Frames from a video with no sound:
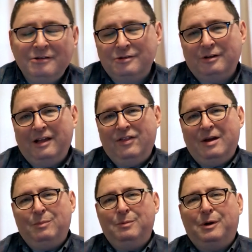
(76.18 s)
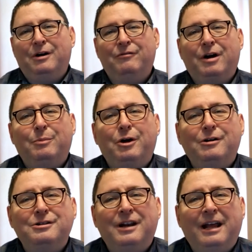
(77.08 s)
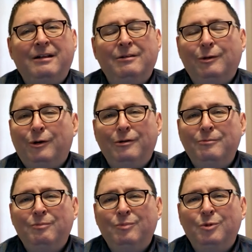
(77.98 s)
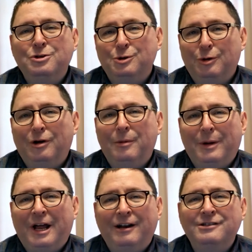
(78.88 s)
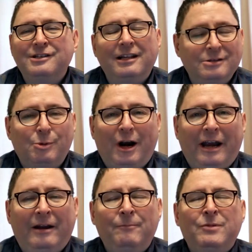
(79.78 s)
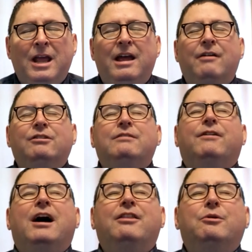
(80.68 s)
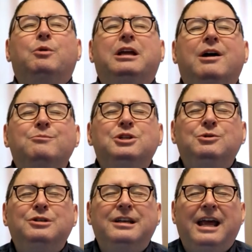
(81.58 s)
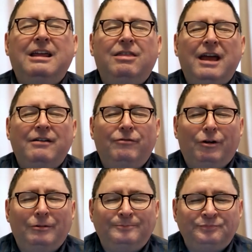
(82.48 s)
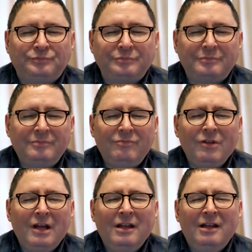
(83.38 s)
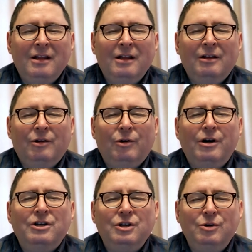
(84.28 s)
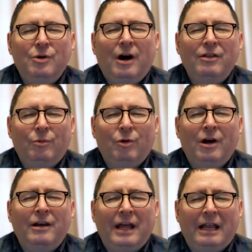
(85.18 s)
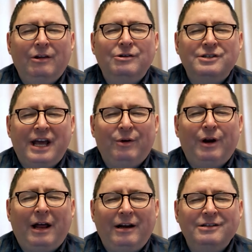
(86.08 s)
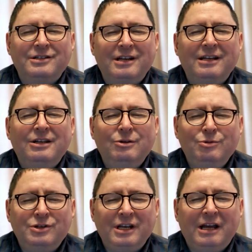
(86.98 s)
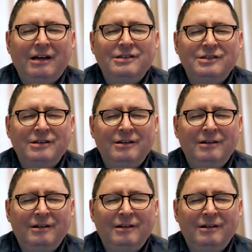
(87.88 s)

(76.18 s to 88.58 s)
So let that be part of our prayer today. Lord, would you look upon us? Let's pray. Heavenly Father, we come to you today thankful. Lord, you are the one that looks down on us. You see us.